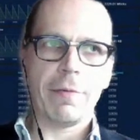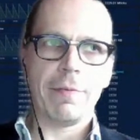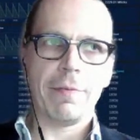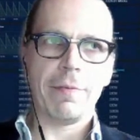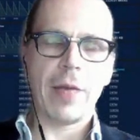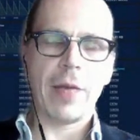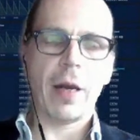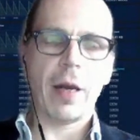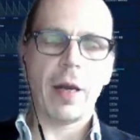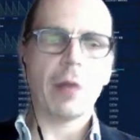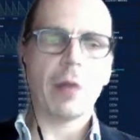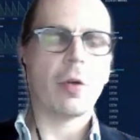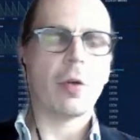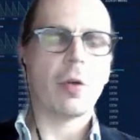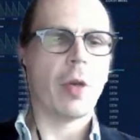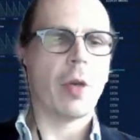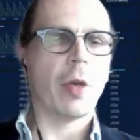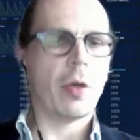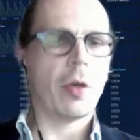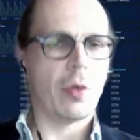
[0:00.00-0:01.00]
direct
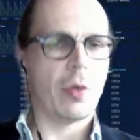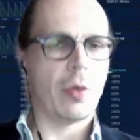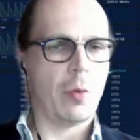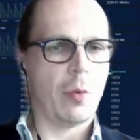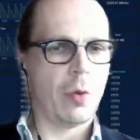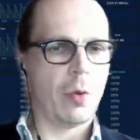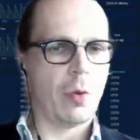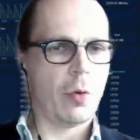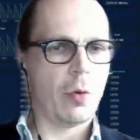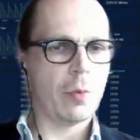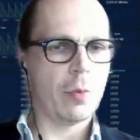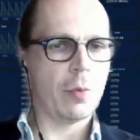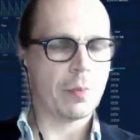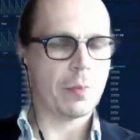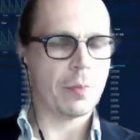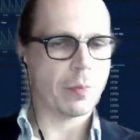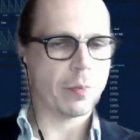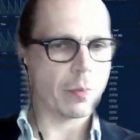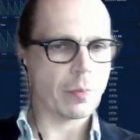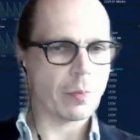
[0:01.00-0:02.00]
connection with you
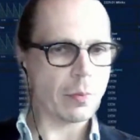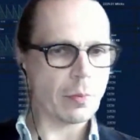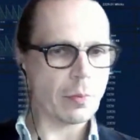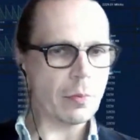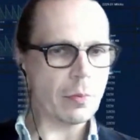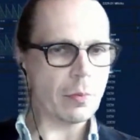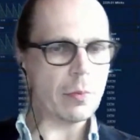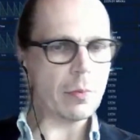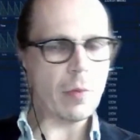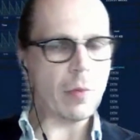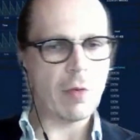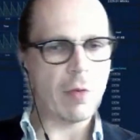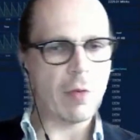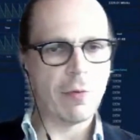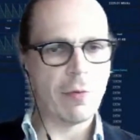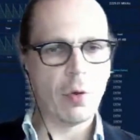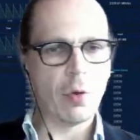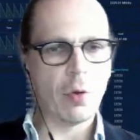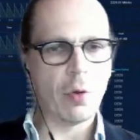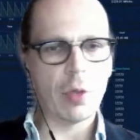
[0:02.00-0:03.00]

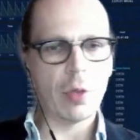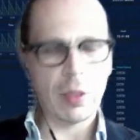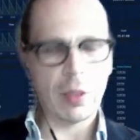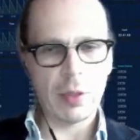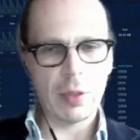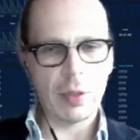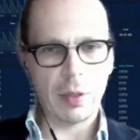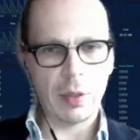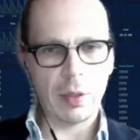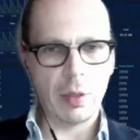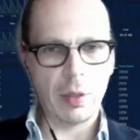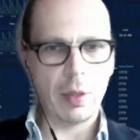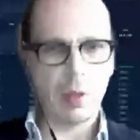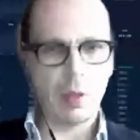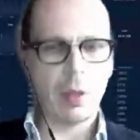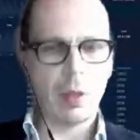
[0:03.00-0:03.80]
for testing,